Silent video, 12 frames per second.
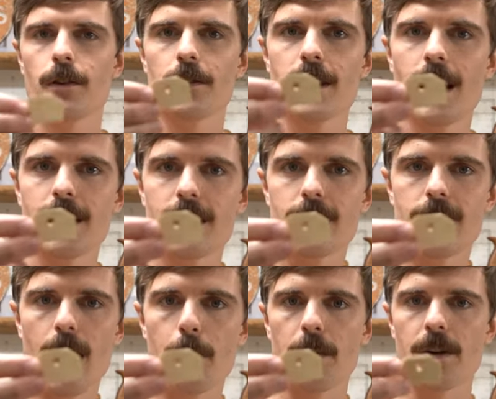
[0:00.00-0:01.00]
tiny
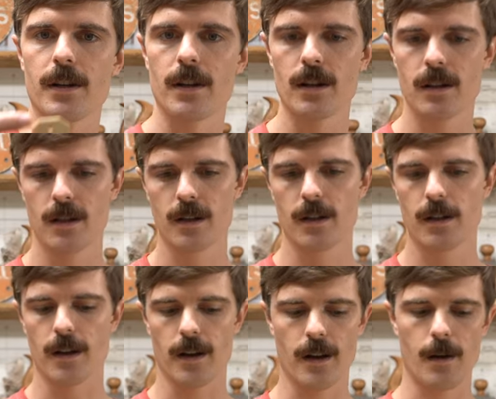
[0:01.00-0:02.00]
stopper here
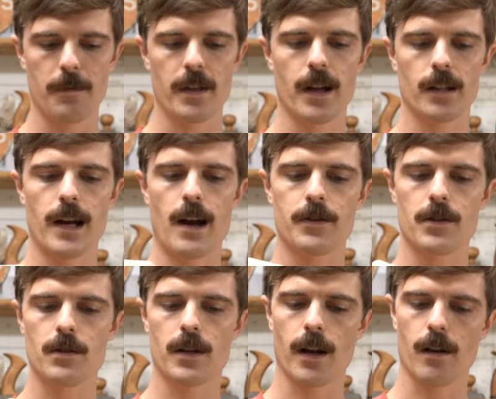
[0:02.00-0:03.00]
that allows
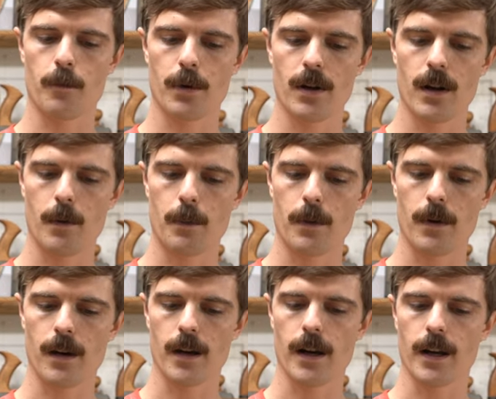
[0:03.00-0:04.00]
you to kind of put it up
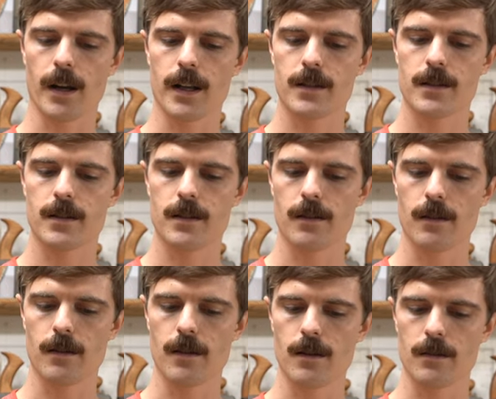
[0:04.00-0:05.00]
against
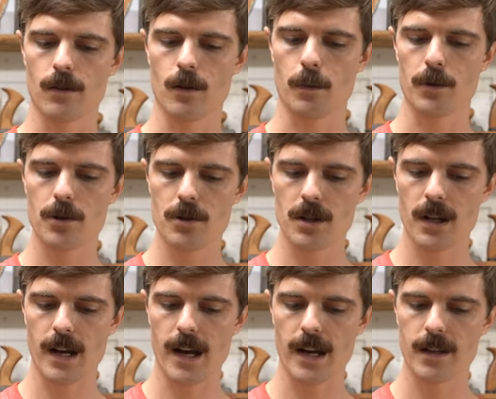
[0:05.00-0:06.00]
these little protrusion
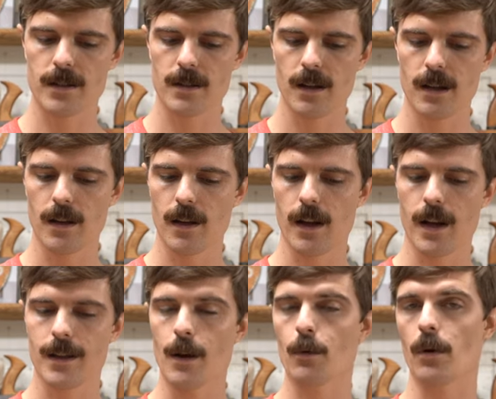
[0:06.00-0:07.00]
guides,
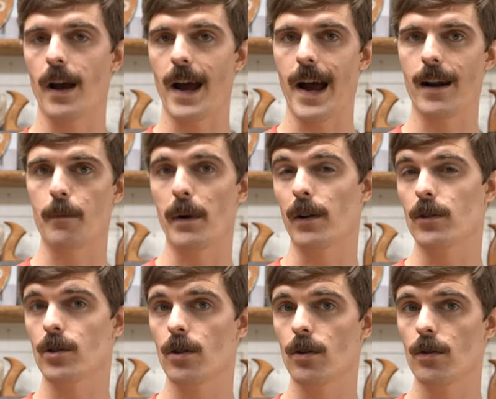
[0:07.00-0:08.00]
and that will add
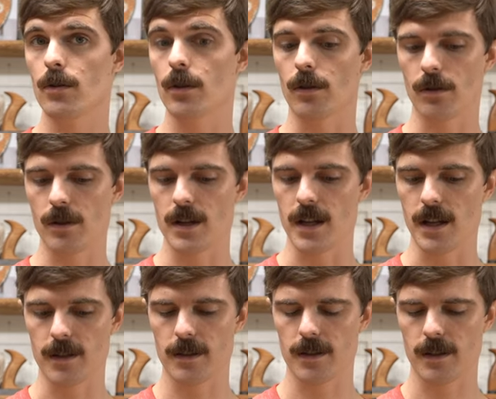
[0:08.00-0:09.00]
about 2
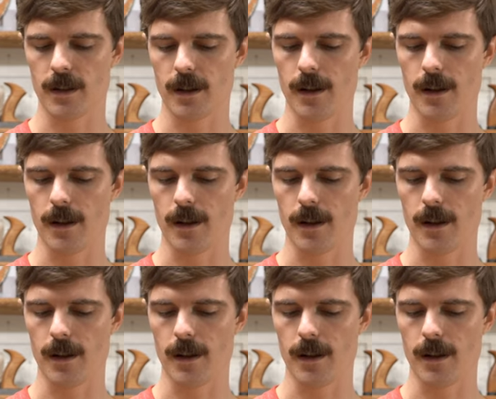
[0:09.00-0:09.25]
degrees